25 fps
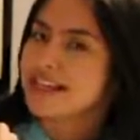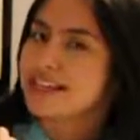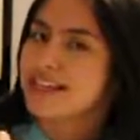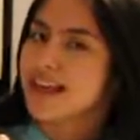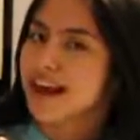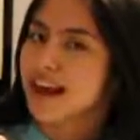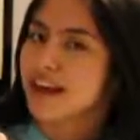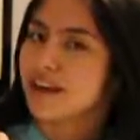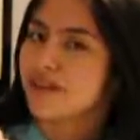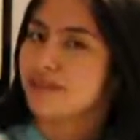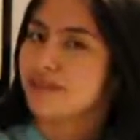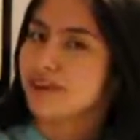Is
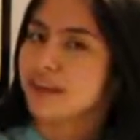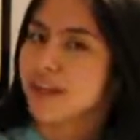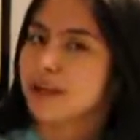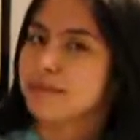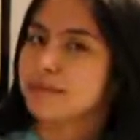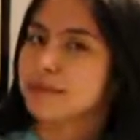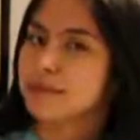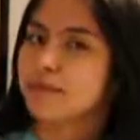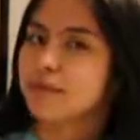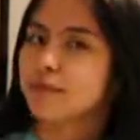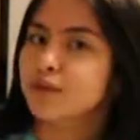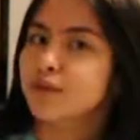that I feel
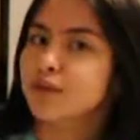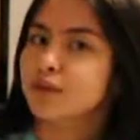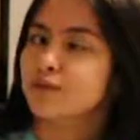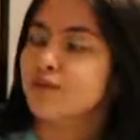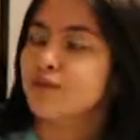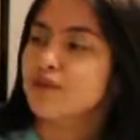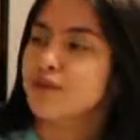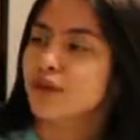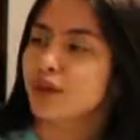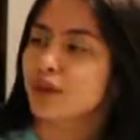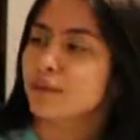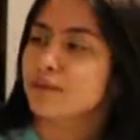like people
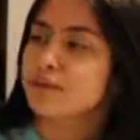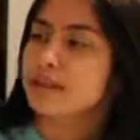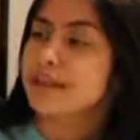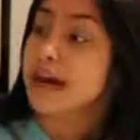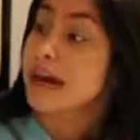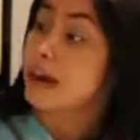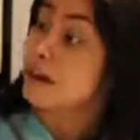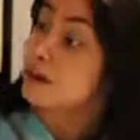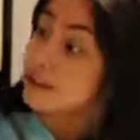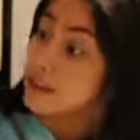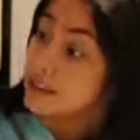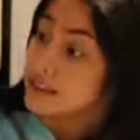use terms
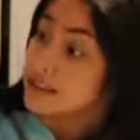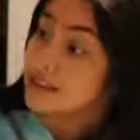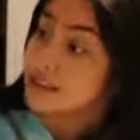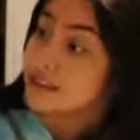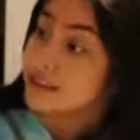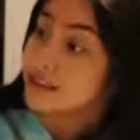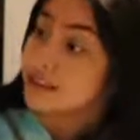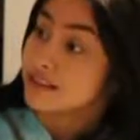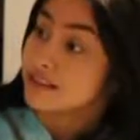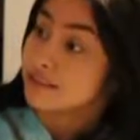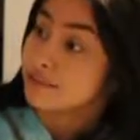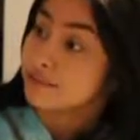
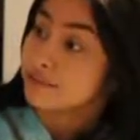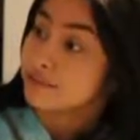carelessly.